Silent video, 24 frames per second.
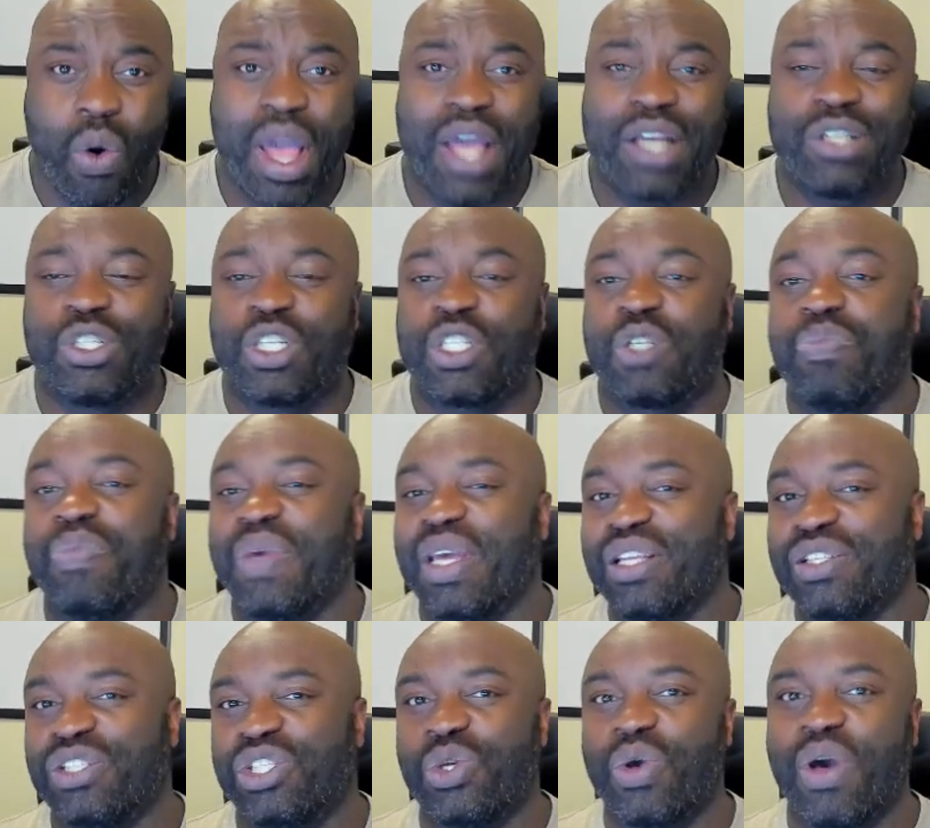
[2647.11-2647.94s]
it just
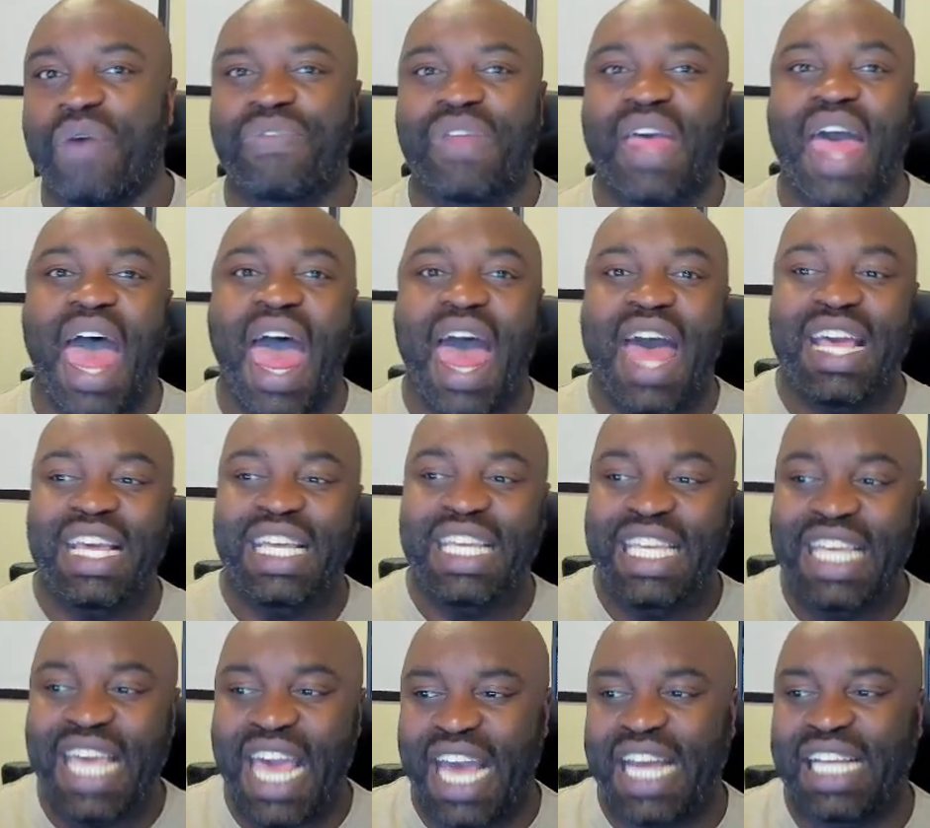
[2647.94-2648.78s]
means you have to
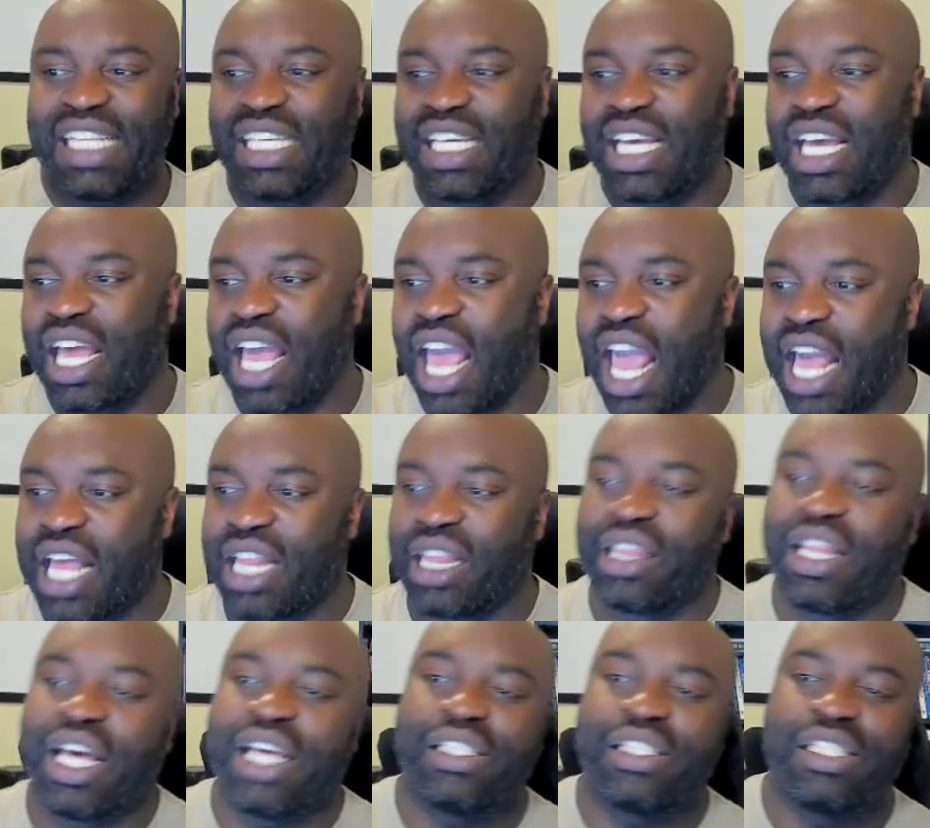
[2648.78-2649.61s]
get a
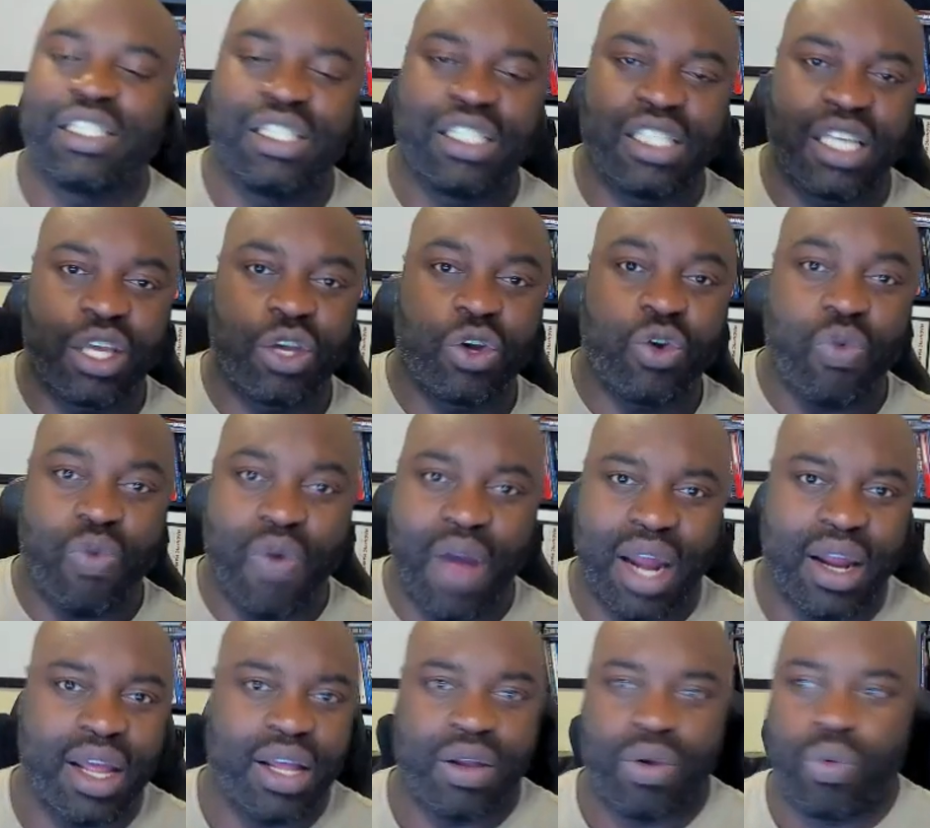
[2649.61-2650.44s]
licensing
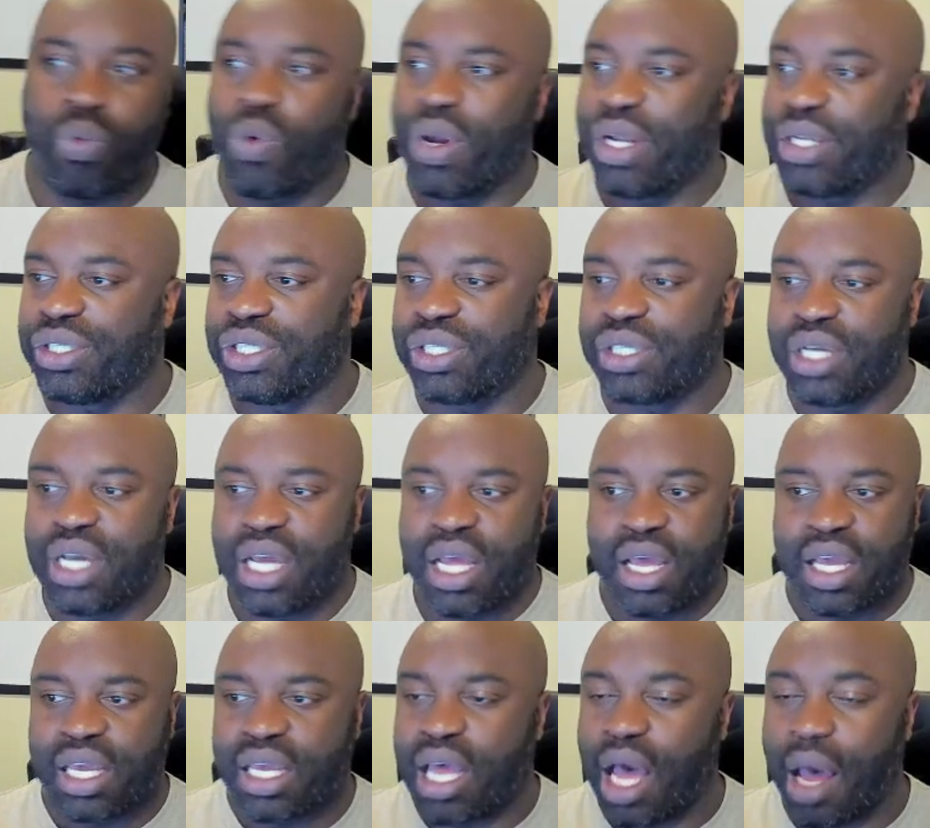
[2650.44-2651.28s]
credit, which
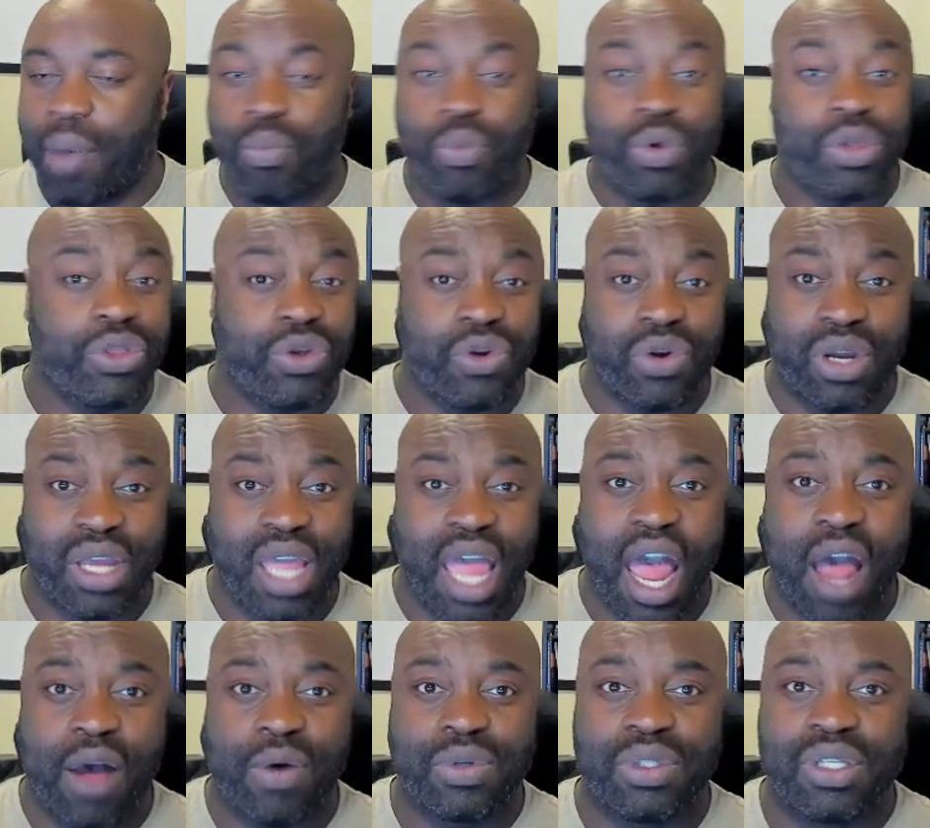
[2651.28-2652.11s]
come with your
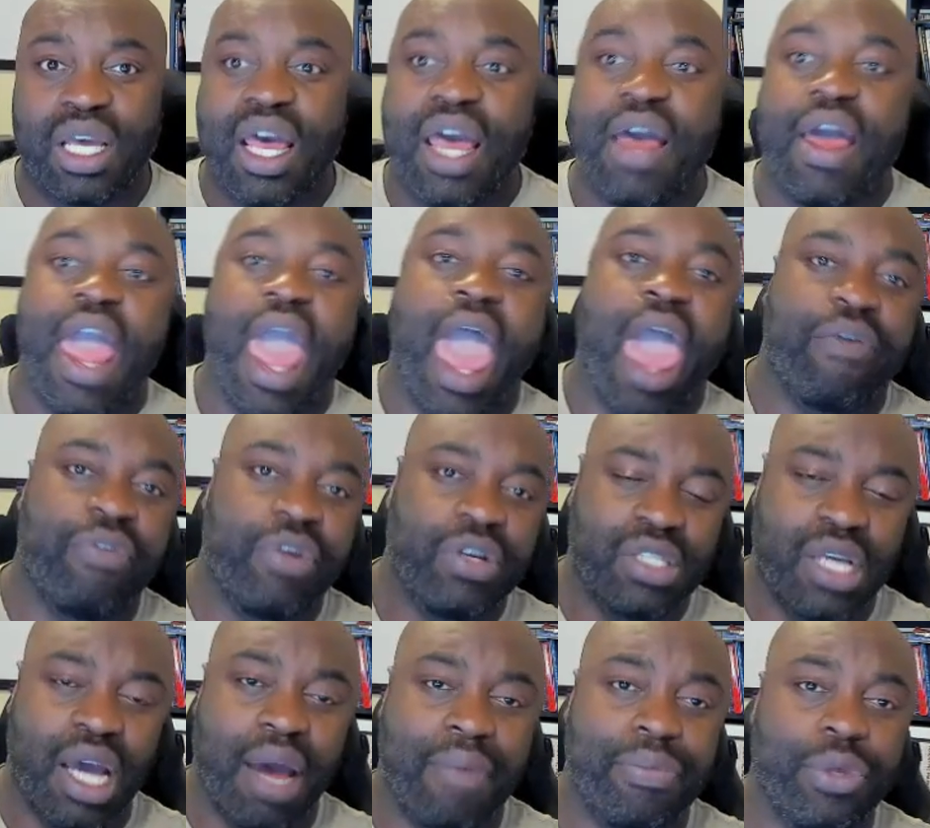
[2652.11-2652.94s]
account
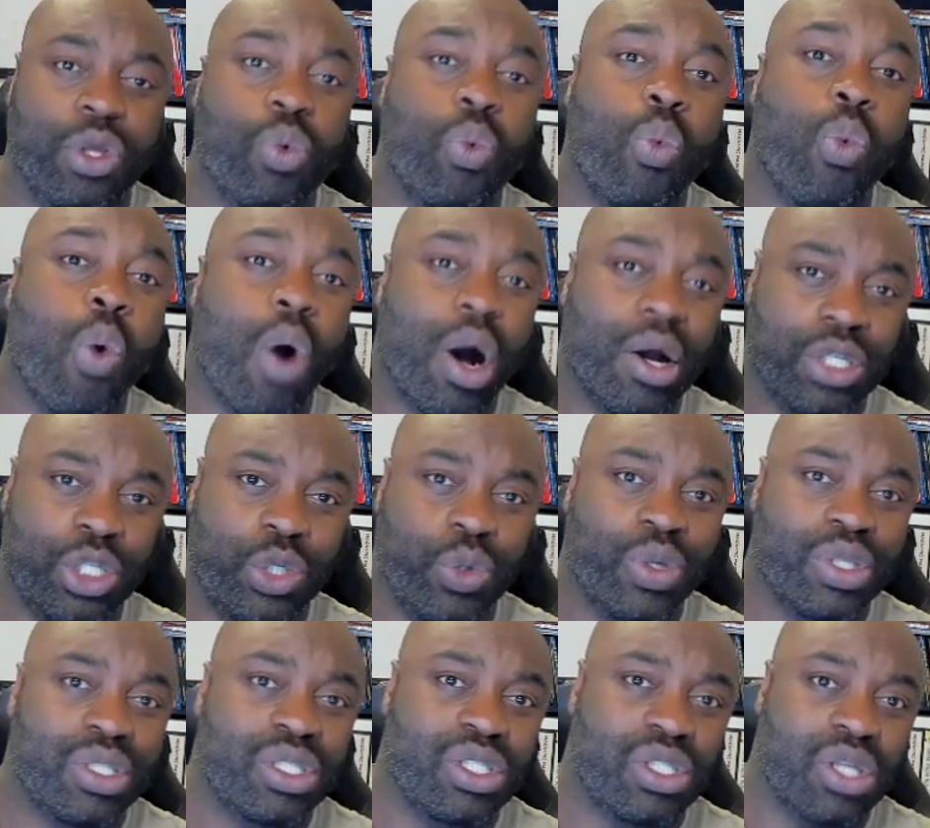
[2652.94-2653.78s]
every time you want to
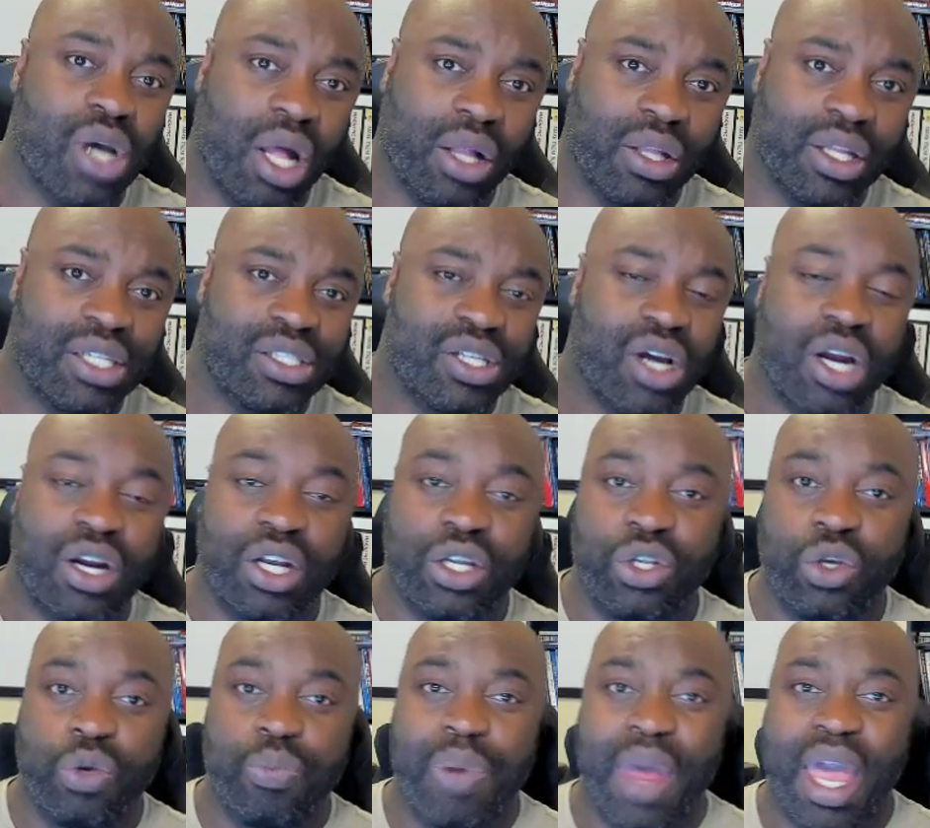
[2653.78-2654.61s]
install it on a
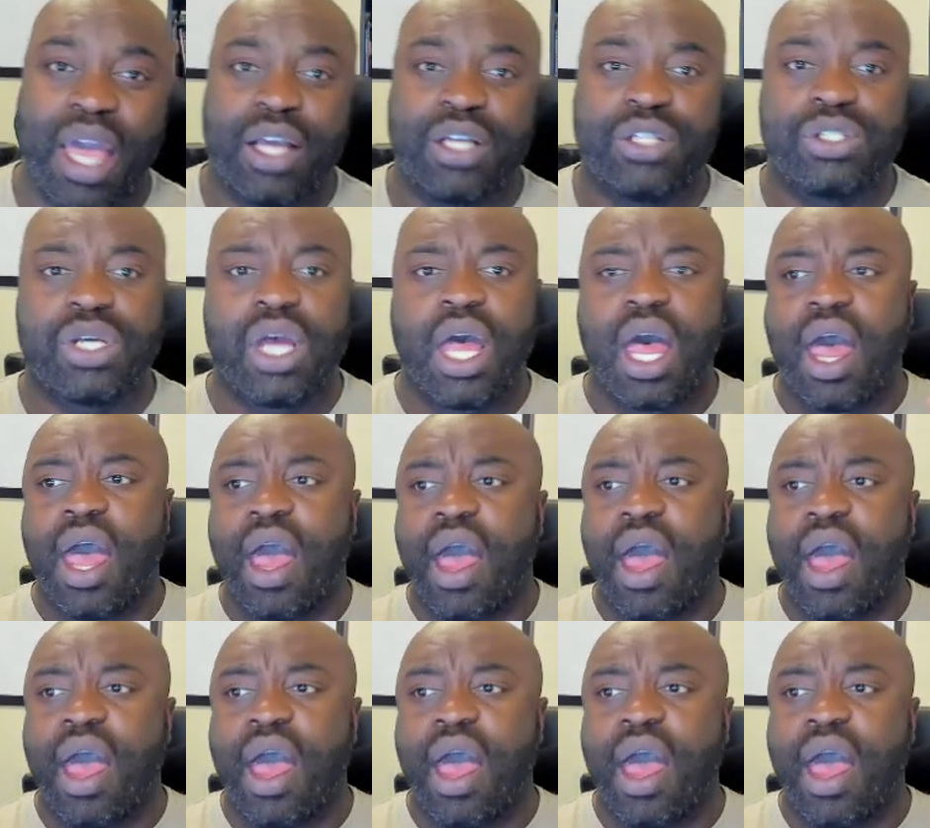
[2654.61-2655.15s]
new page.